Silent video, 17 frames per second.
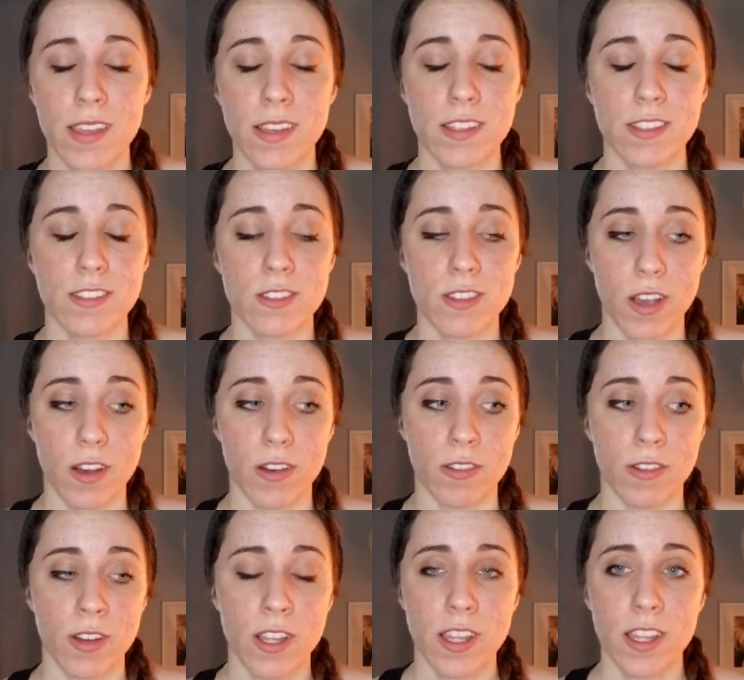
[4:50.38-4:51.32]

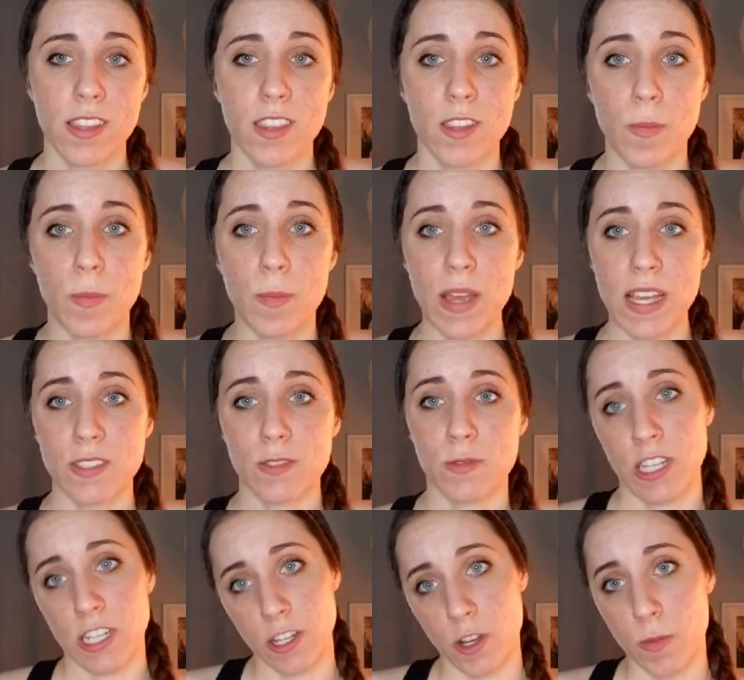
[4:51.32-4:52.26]
So the best
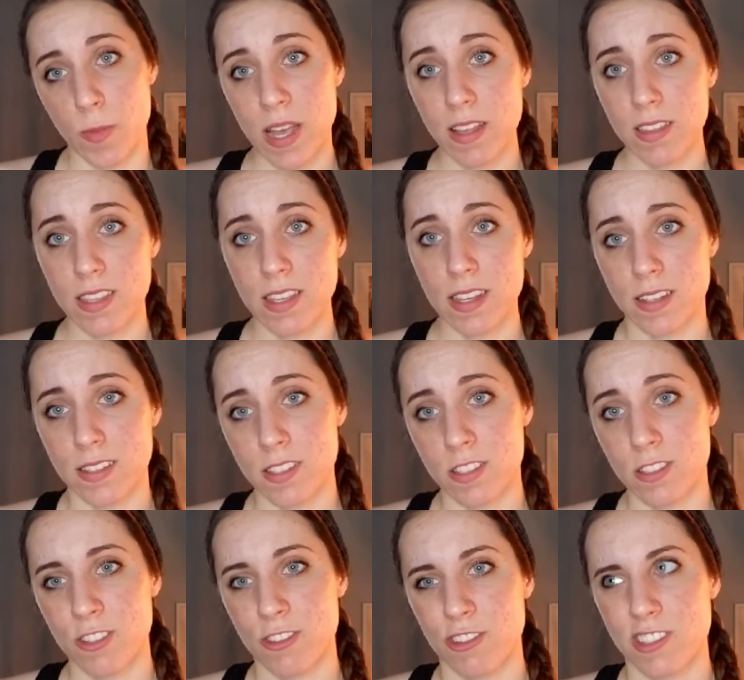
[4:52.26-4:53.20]
way to go about things is
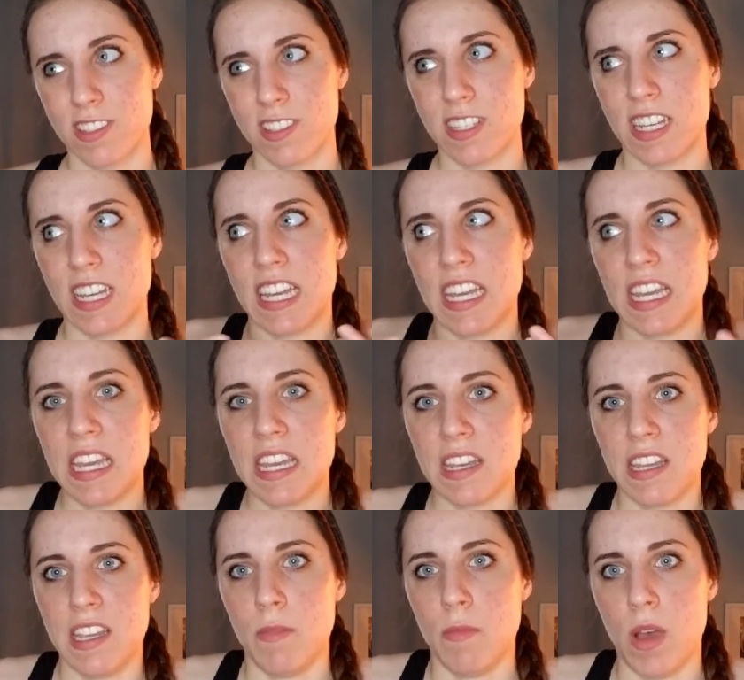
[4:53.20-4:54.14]
to just eat
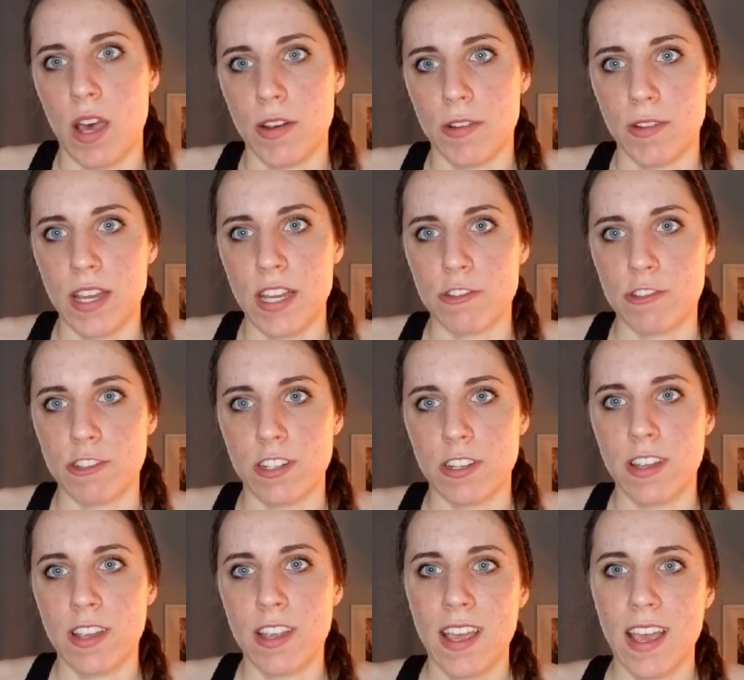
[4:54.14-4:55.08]
in
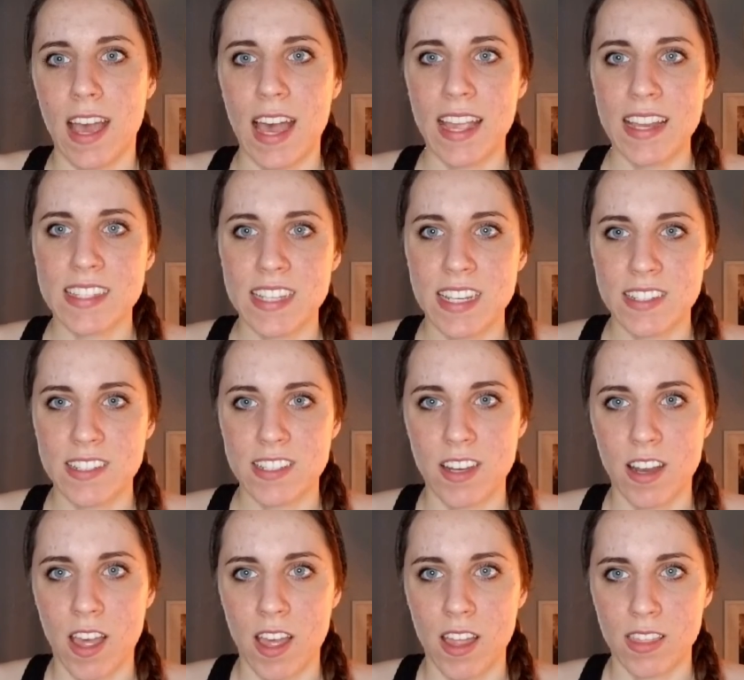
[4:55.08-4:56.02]
moderation. I tend to
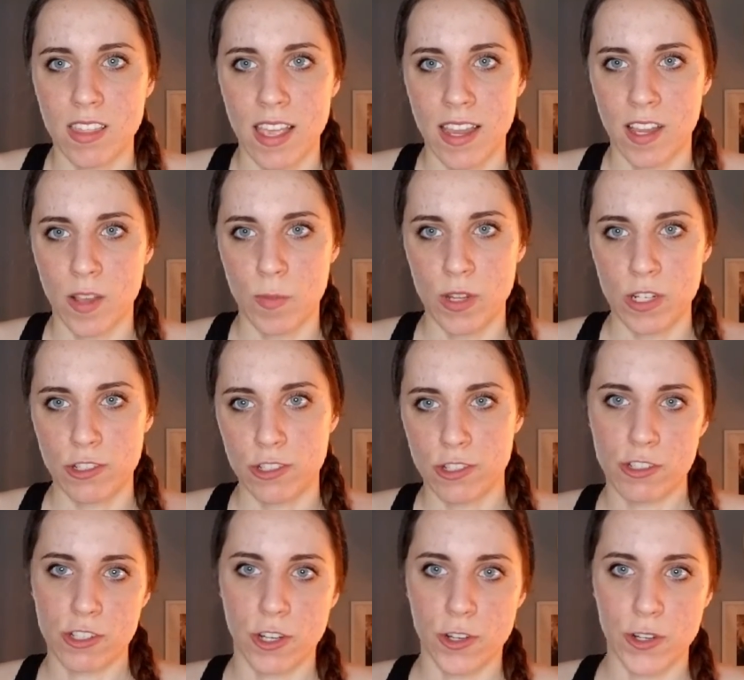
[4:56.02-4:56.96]
not like a bunch of
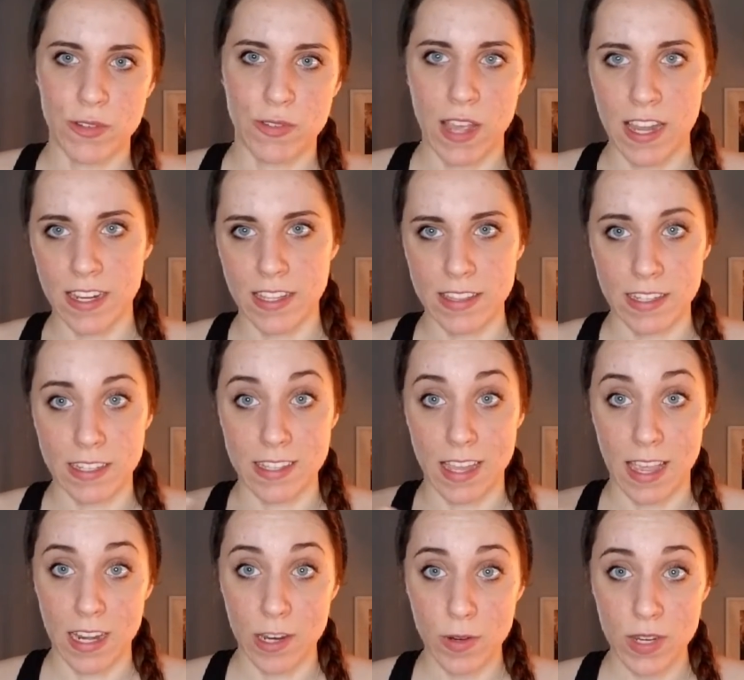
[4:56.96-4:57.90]
sugary, fatty things
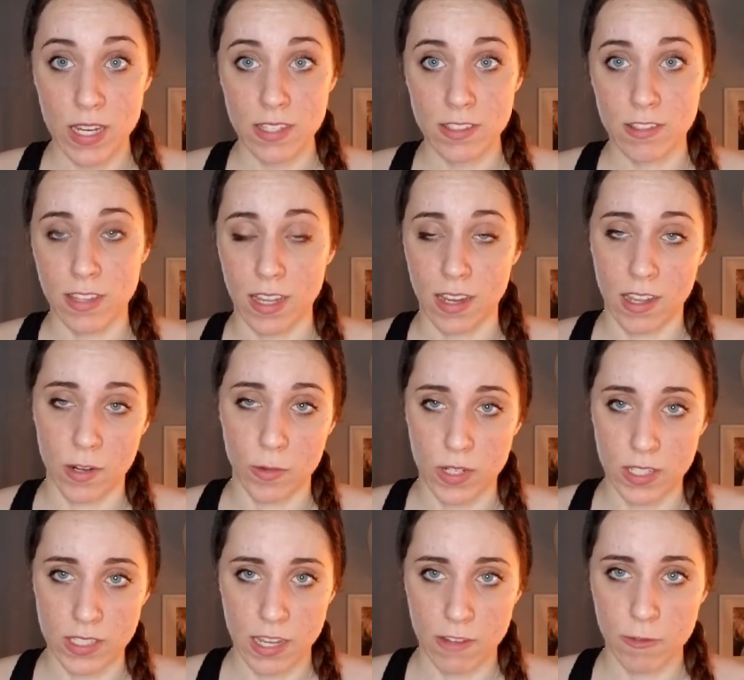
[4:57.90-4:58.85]
anyway, so that kind of
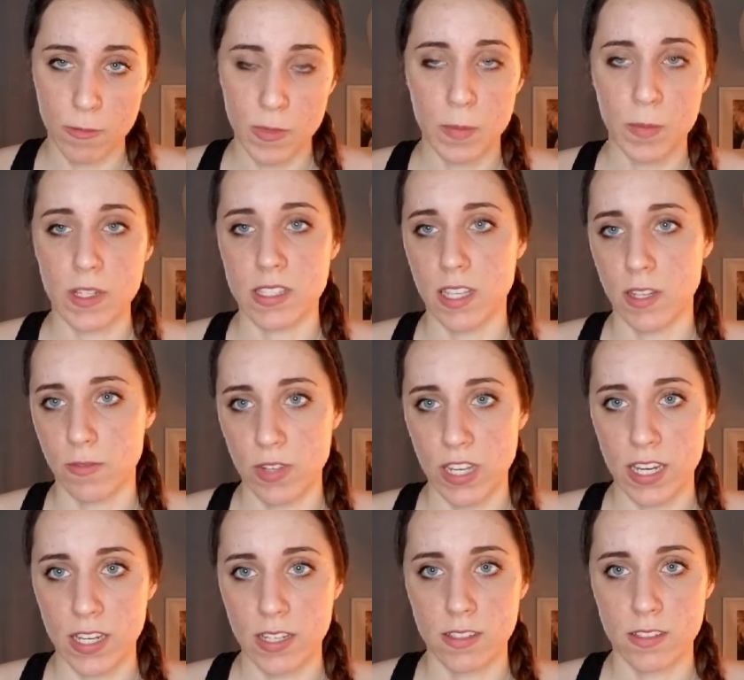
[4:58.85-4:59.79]
works out for me. Plus I'm
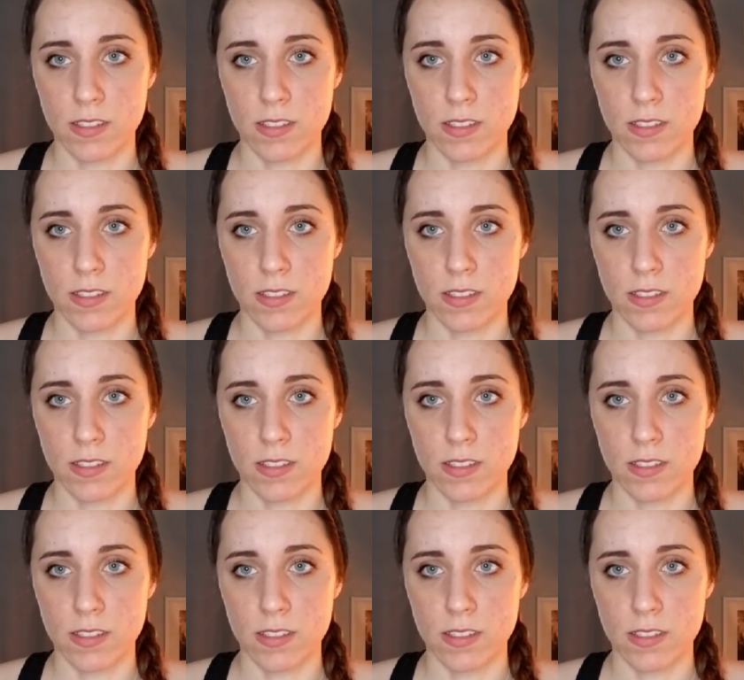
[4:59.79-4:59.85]
vegan,